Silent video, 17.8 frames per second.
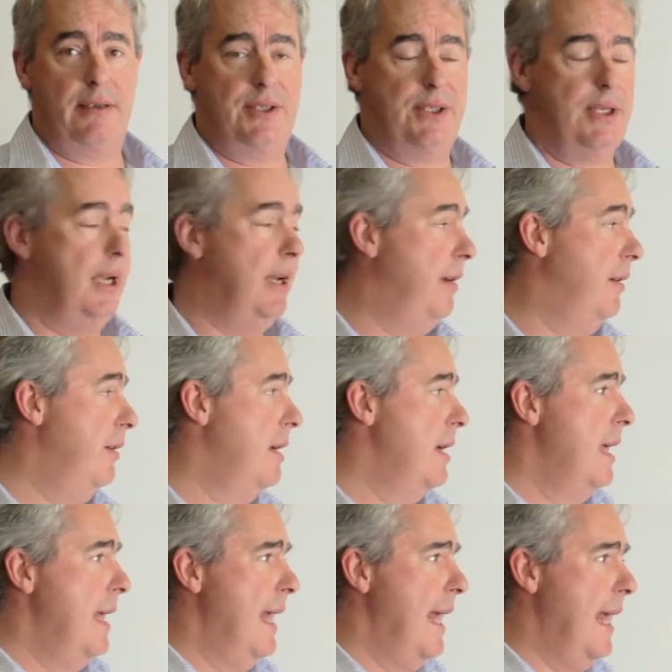So
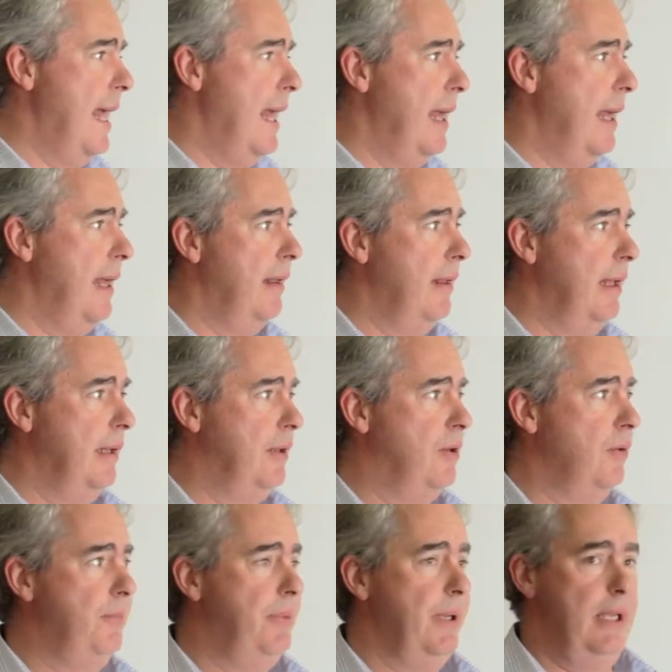it
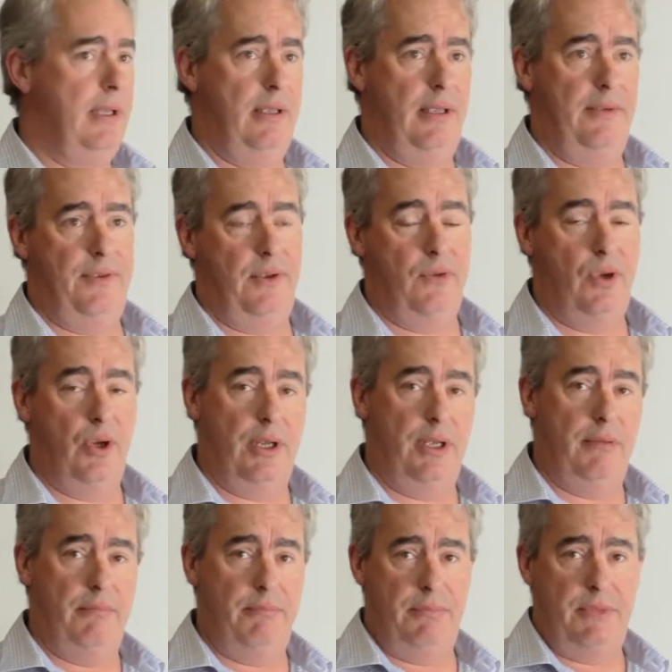could be if you've got
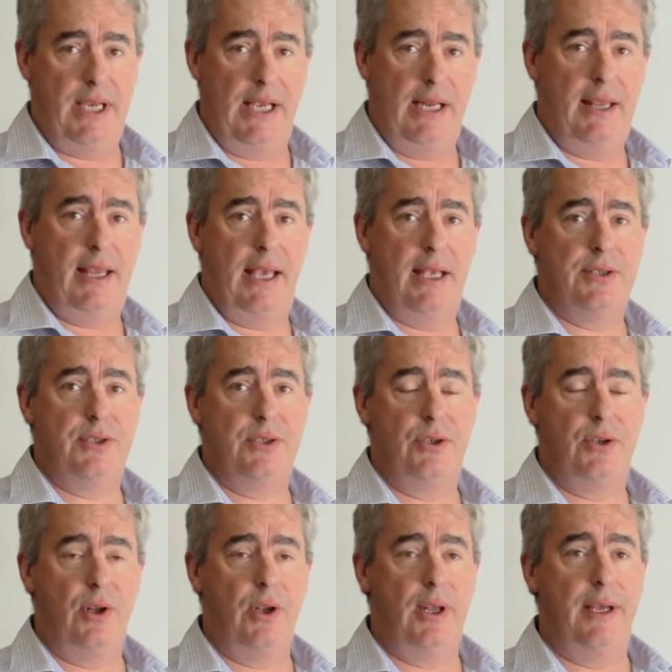a
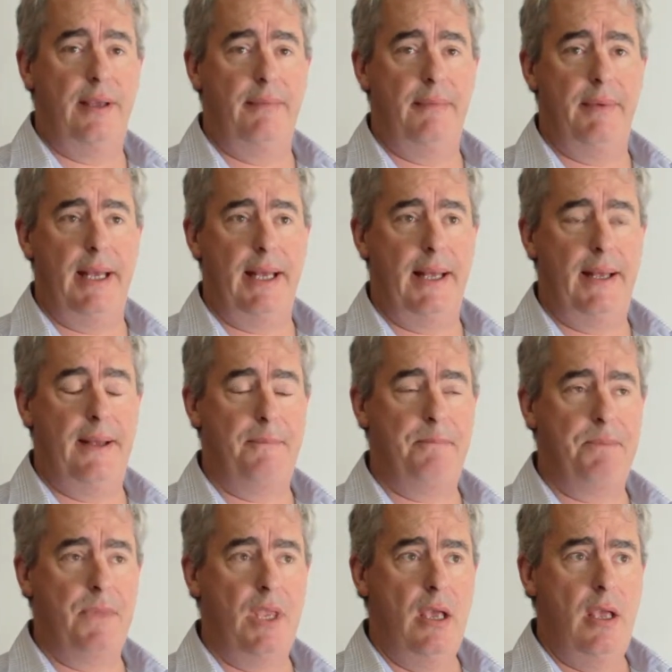
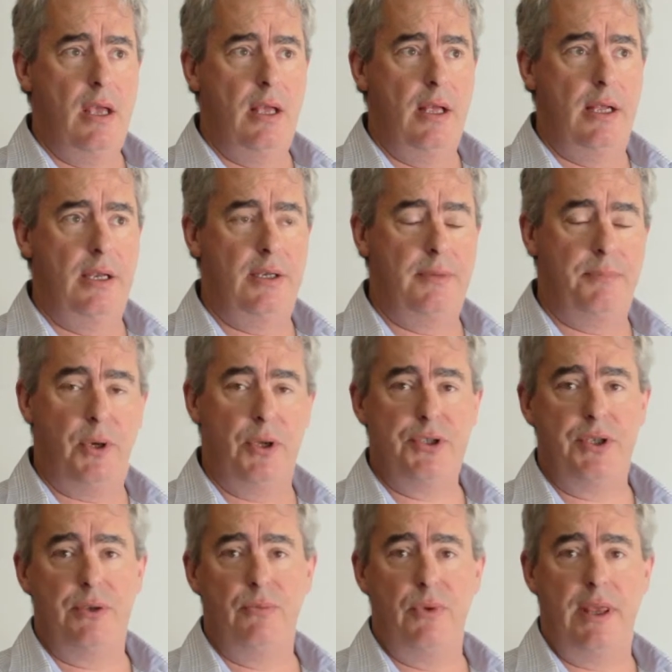$10,000
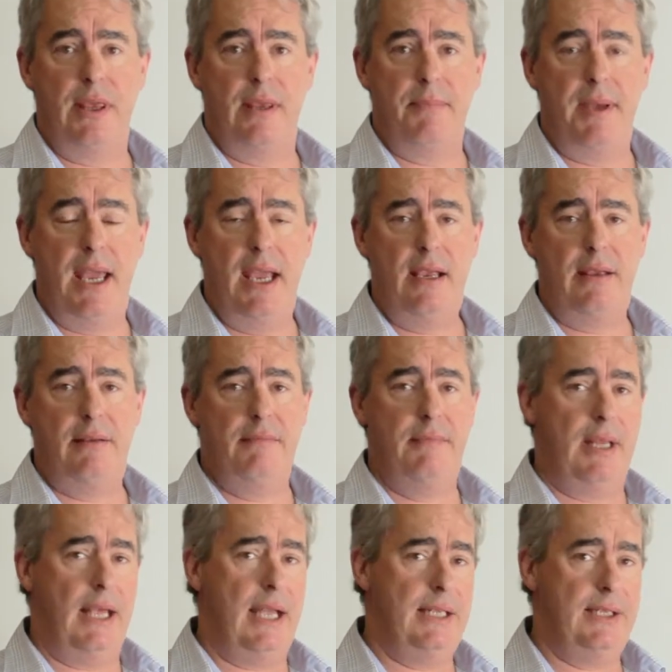deposit with the bank,
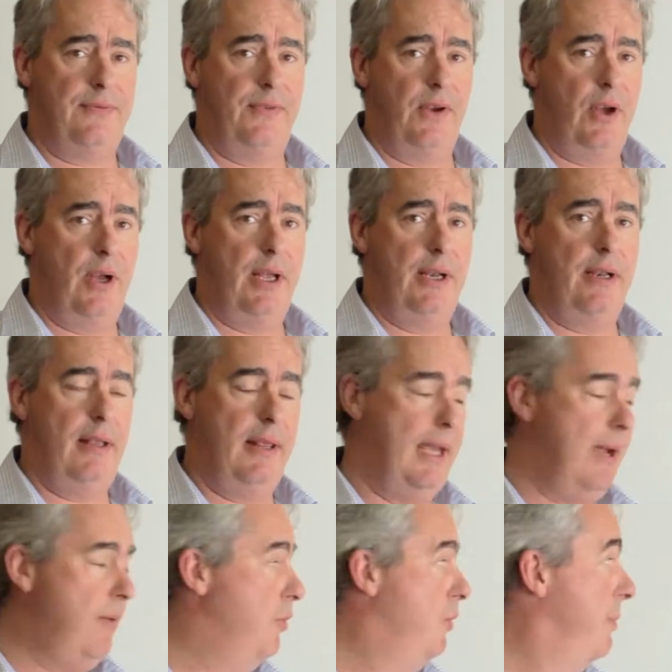that's fine.
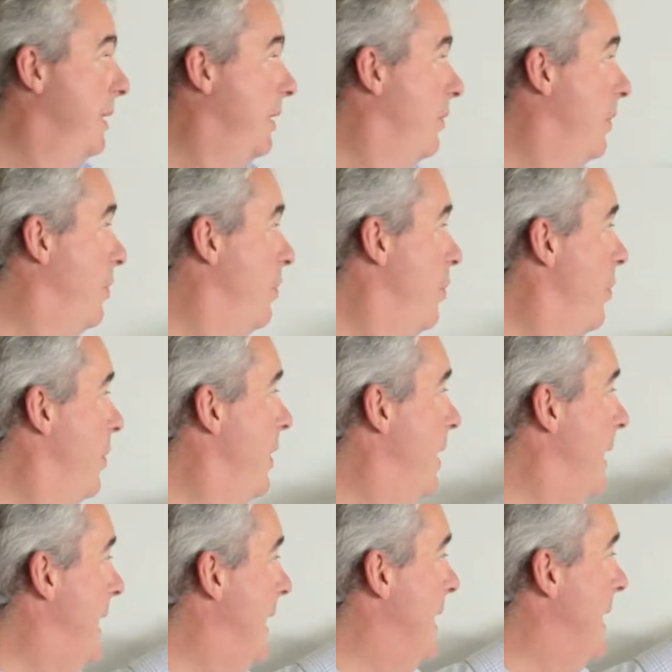That will be
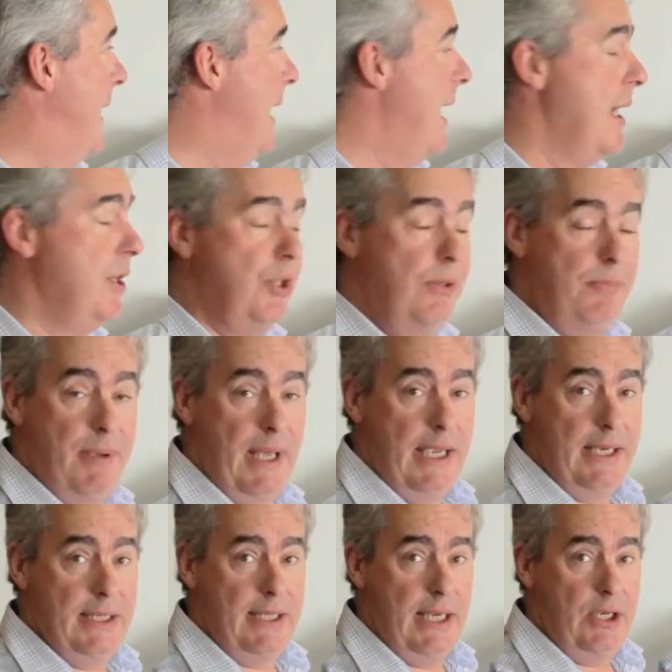recorded in the cash at
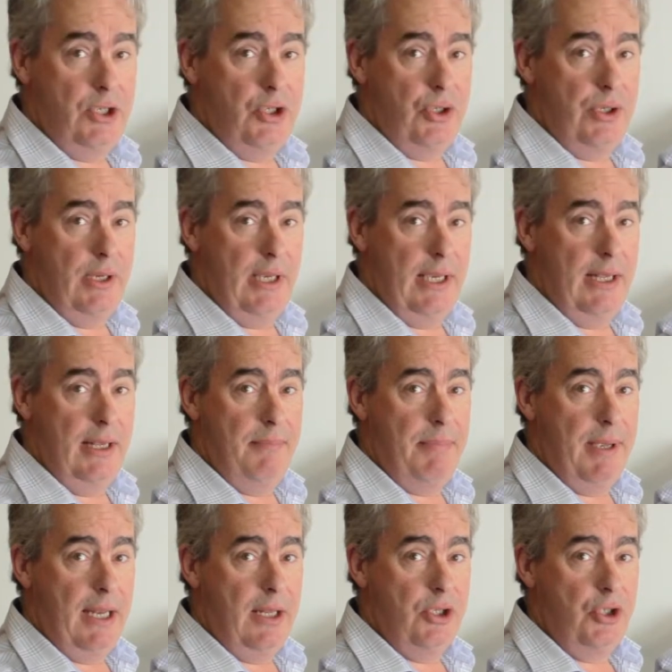bank section in the
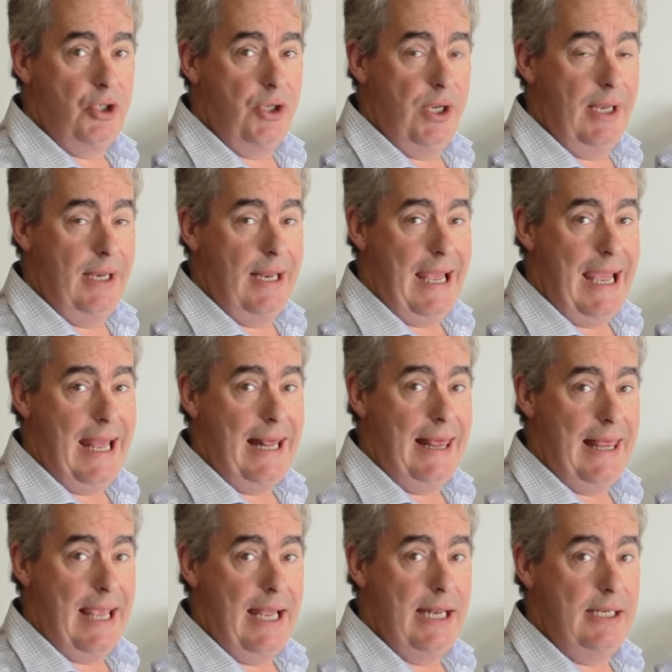balance sheet
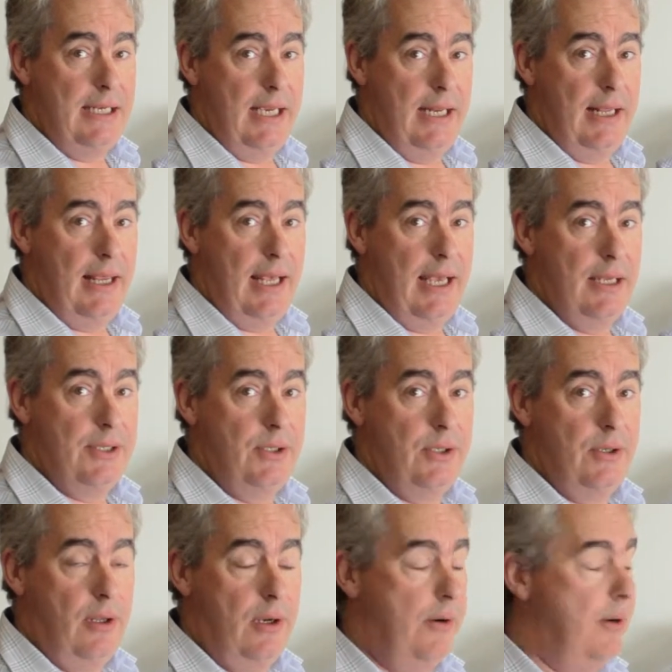at that
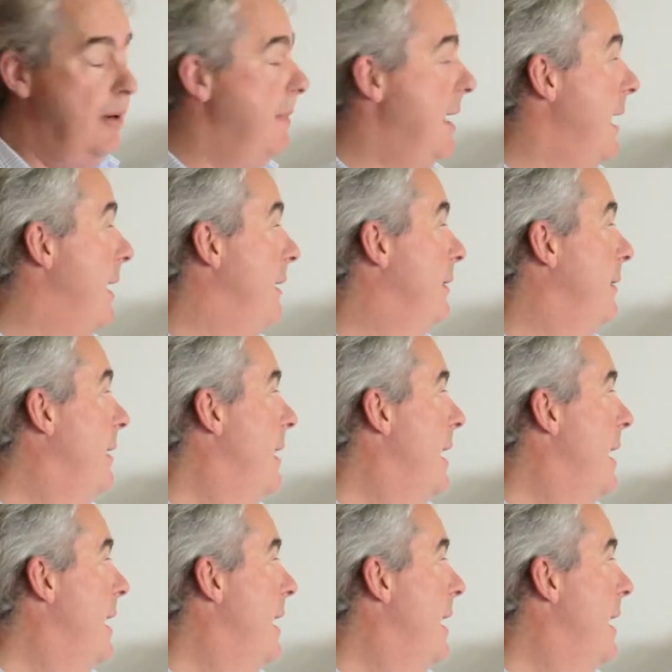$10,000 amount.